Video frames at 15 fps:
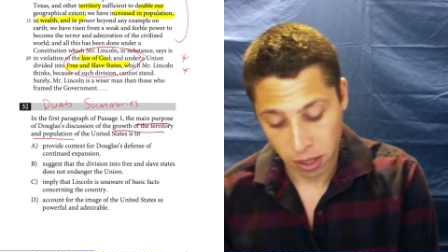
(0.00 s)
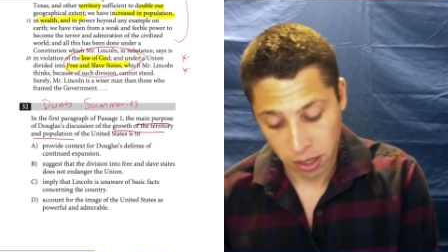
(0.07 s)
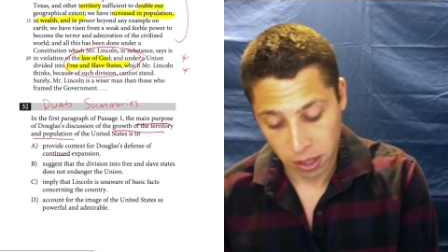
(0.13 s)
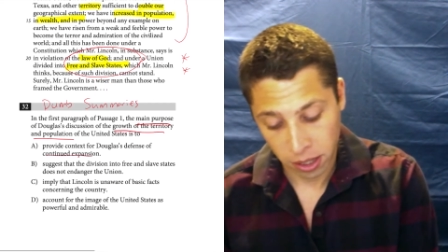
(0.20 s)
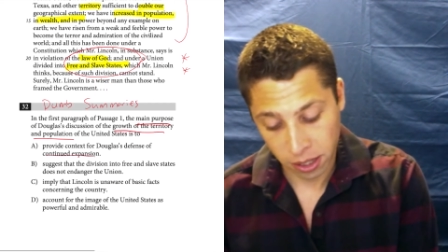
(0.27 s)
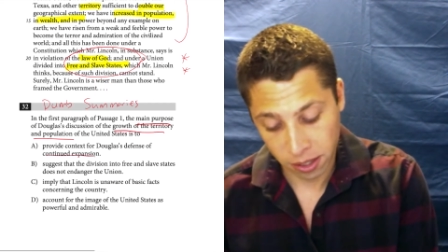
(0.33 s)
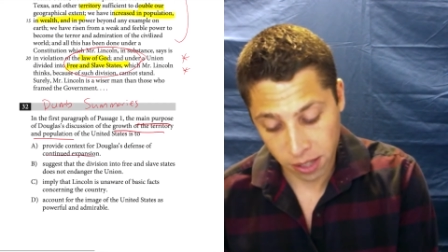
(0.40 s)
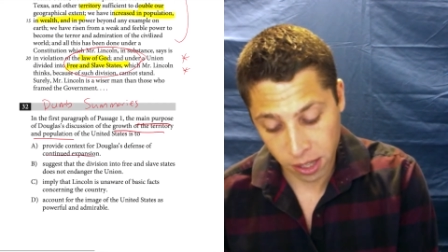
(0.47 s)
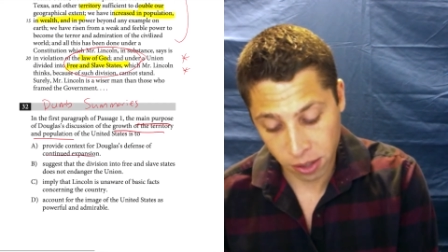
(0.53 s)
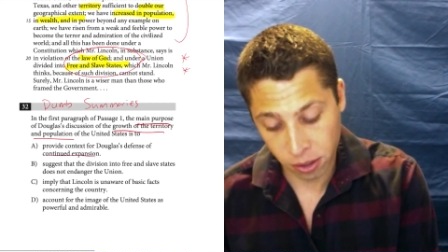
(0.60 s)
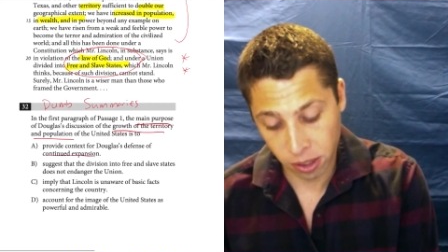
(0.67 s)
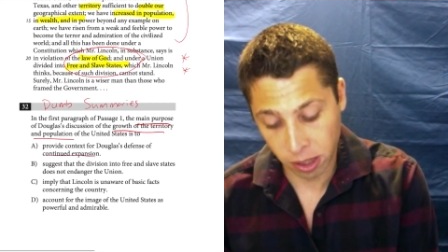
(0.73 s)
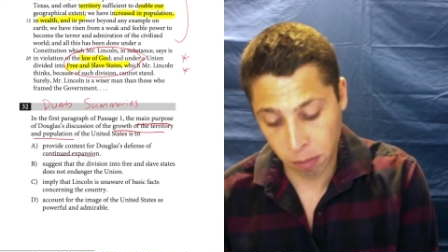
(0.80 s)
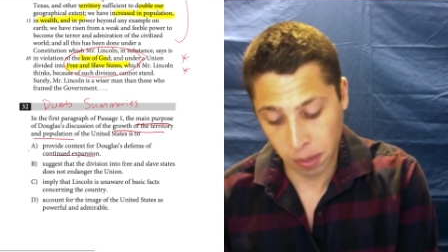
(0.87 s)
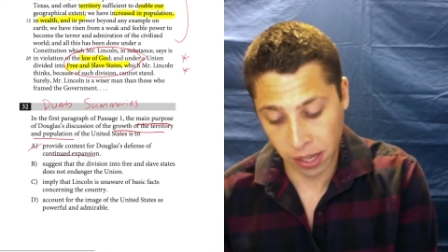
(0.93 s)
continued
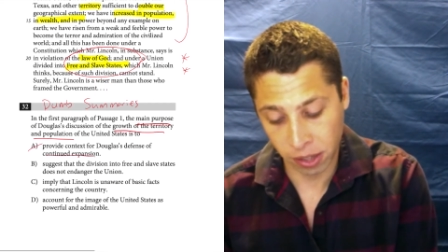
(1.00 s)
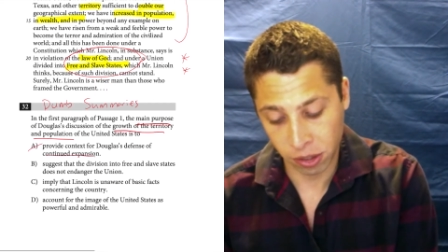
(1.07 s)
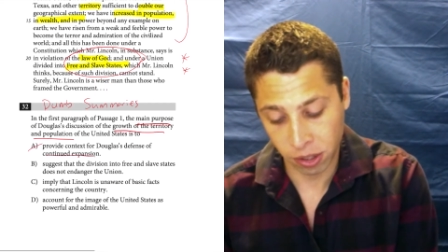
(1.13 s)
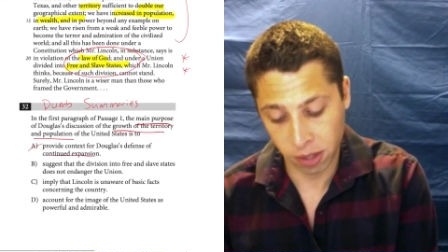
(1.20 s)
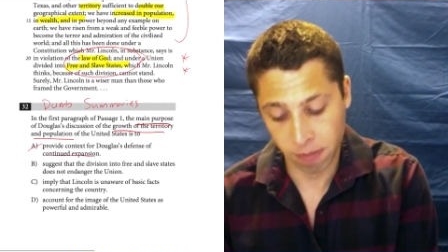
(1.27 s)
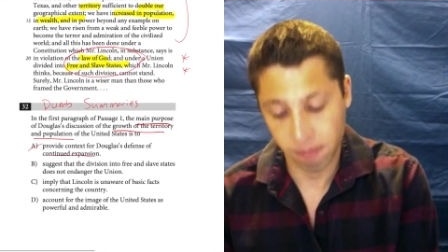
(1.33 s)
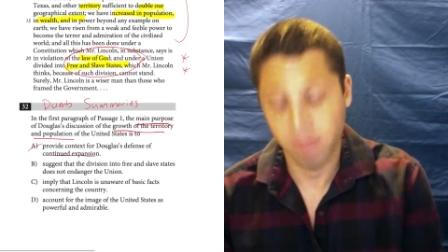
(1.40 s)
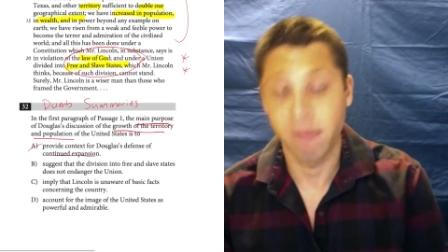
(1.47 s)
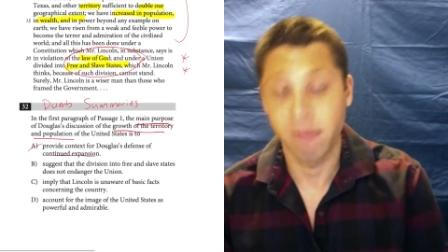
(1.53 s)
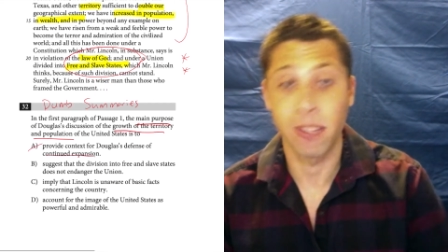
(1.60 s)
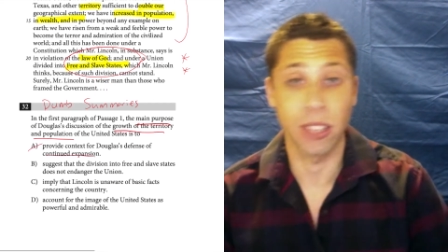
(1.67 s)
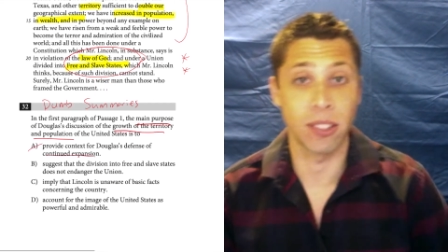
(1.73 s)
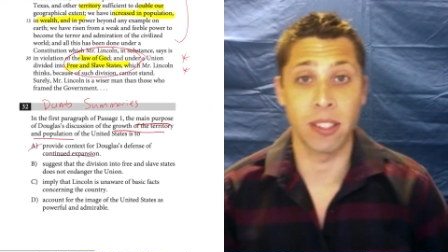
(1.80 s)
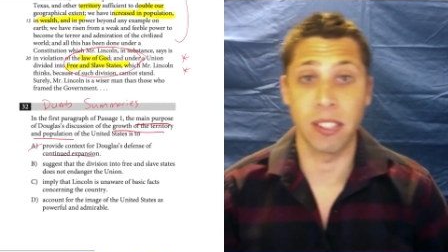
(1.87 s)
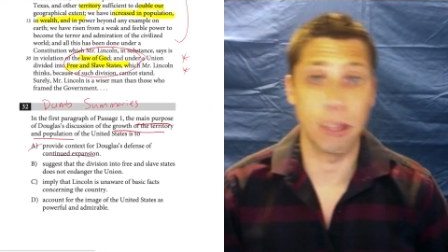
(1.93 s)
expansion
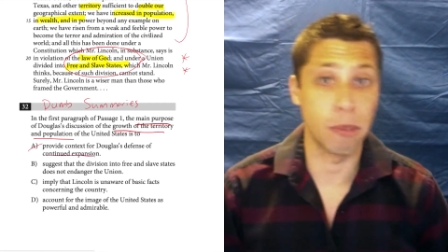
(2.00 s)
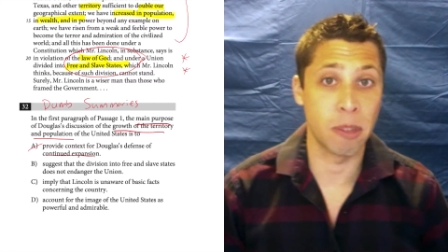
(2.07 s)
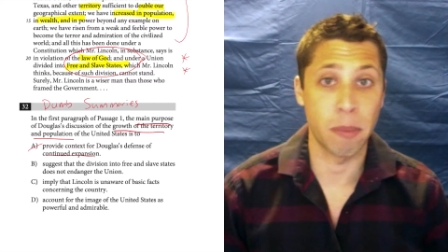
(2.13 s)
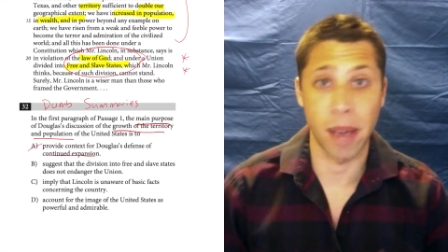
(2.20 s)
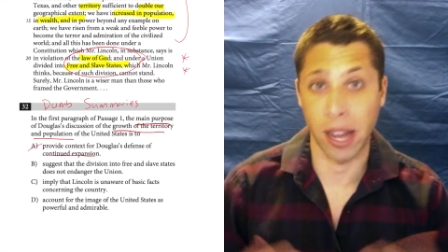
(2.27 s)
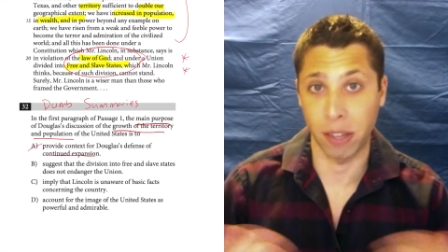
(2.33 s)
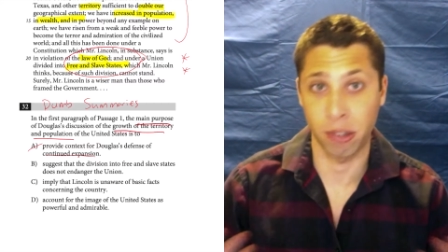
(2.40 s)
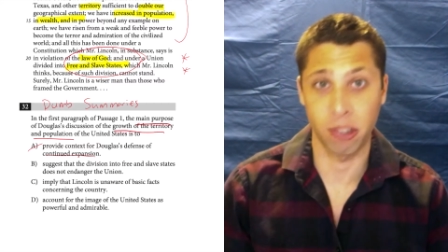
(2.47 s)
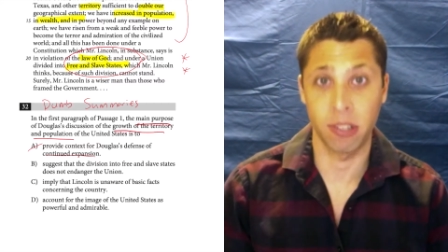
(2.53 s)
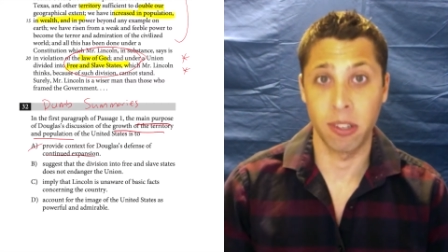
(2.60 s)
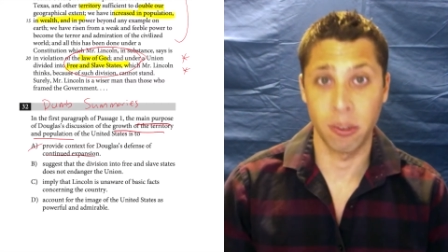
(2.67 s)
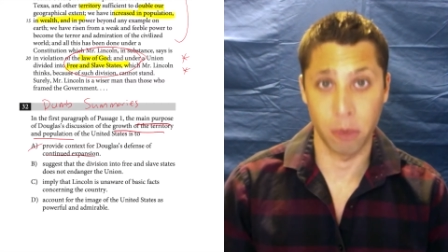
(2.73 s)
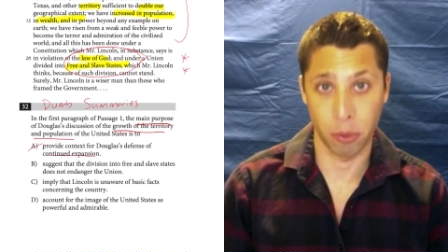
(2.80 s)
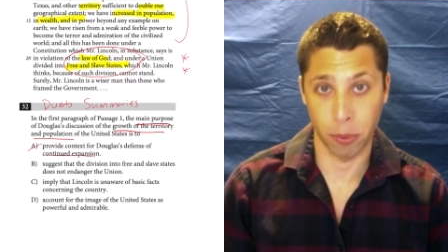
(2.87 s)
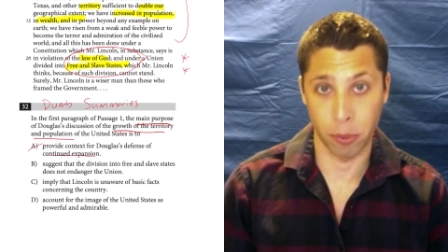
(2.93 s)
doesn't seem to match
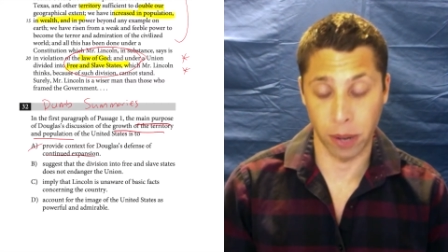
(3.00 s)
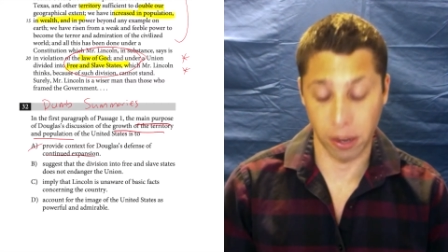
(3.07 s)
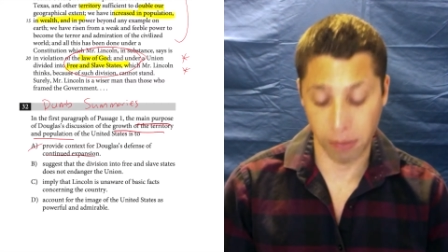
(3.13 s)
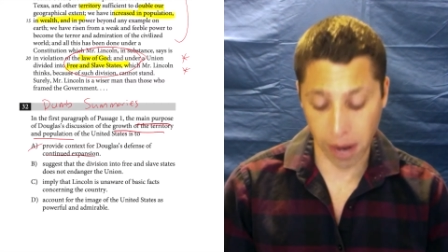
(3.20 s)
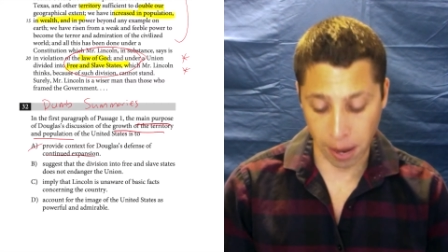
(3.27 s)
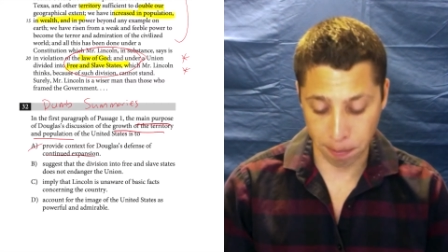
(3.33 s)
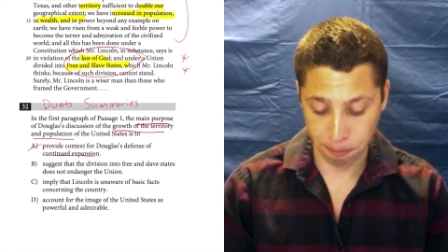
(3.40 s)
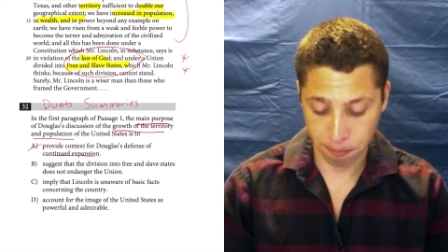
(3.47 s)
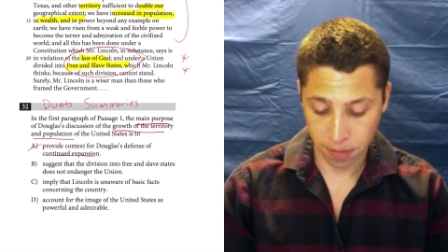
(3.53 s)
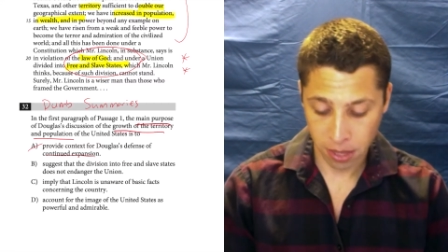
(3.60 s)
with what I read